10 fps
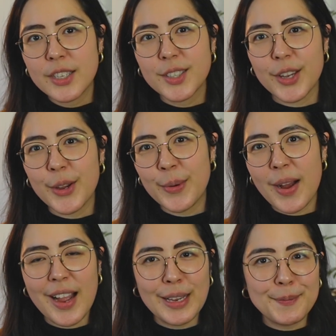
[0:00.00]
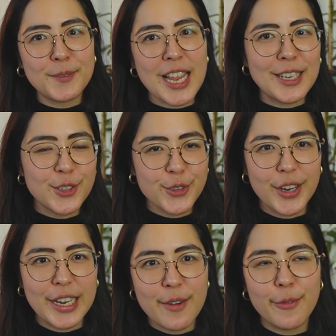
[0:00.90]
so I tend to
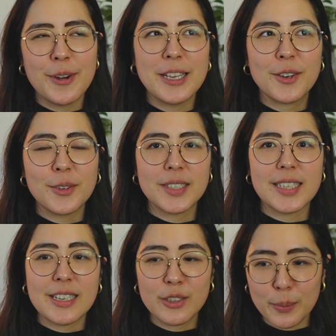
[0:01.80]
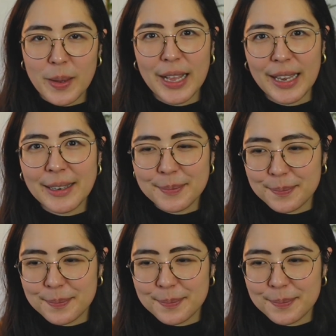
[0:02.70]
try and avoid continental purling.